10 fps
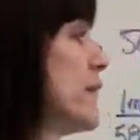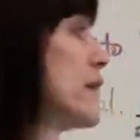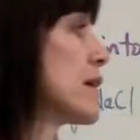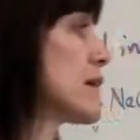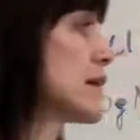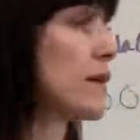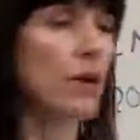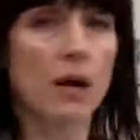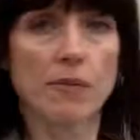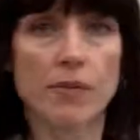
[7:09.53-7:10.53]
the
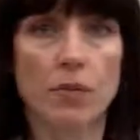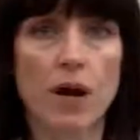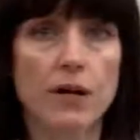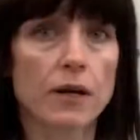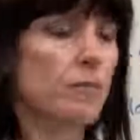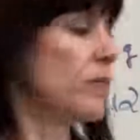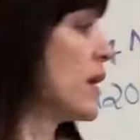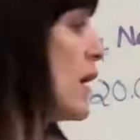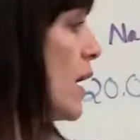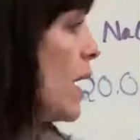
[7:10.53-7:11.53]
kilogram of the water.
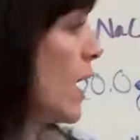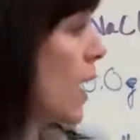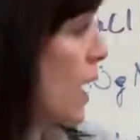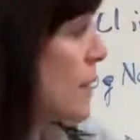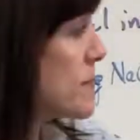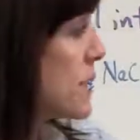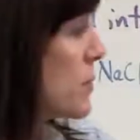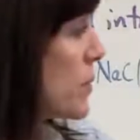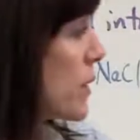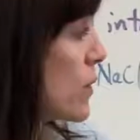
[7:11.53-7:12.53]
I'm
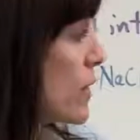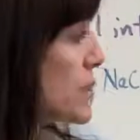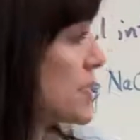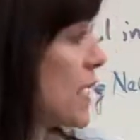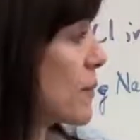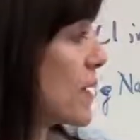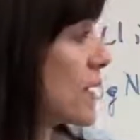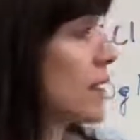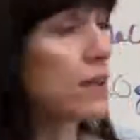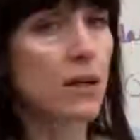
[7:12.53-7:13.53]
simply going to take my
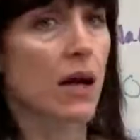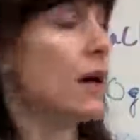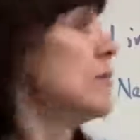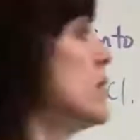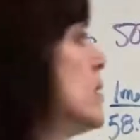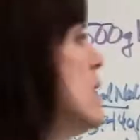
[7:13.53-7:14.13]
kilogram